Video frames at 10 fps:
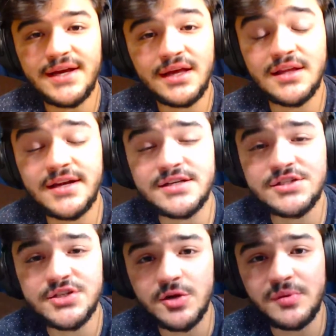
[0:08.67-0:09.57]
And ladies and
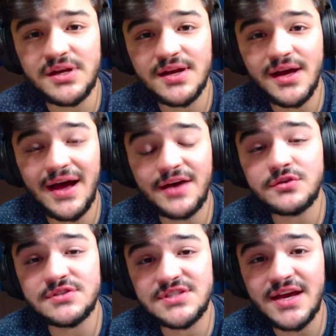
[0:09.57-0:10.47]
gentlemen, I have
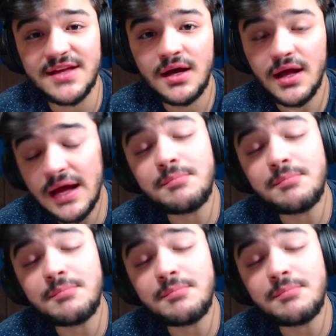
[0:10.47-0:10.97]
to say that I'm